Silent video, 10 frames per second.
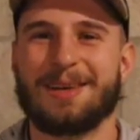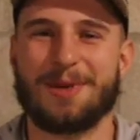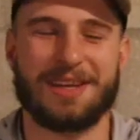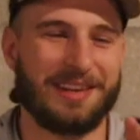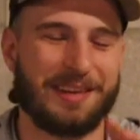
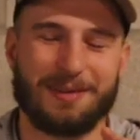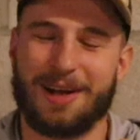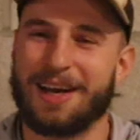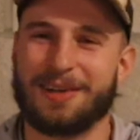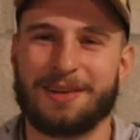because
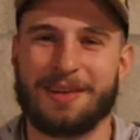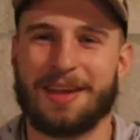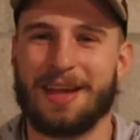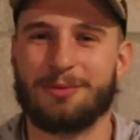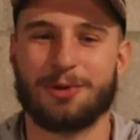hikers just
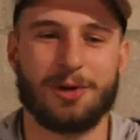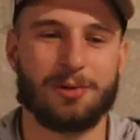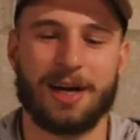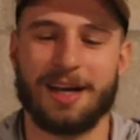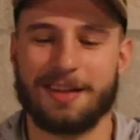came through,
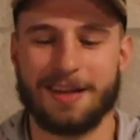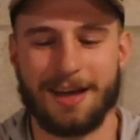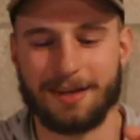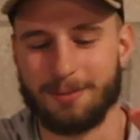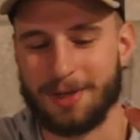
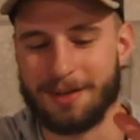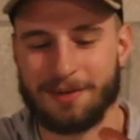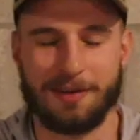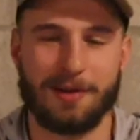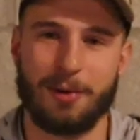ransacked them because
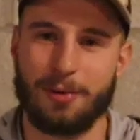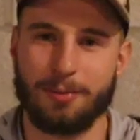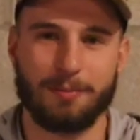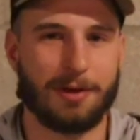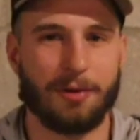they're
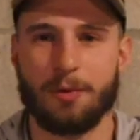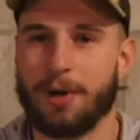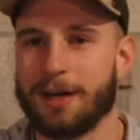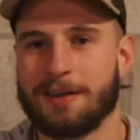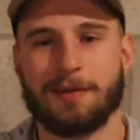so
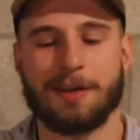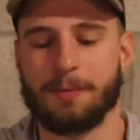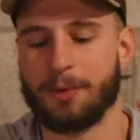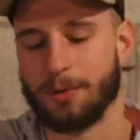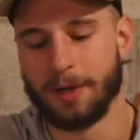quick, so
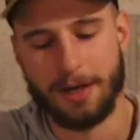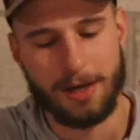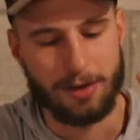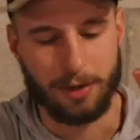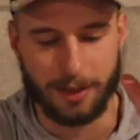simple.
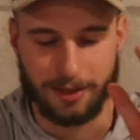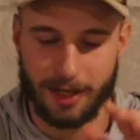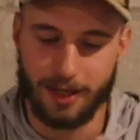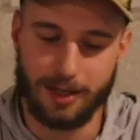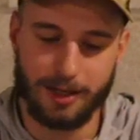You get a
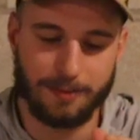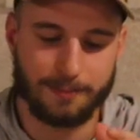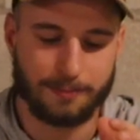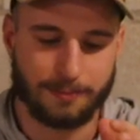ton.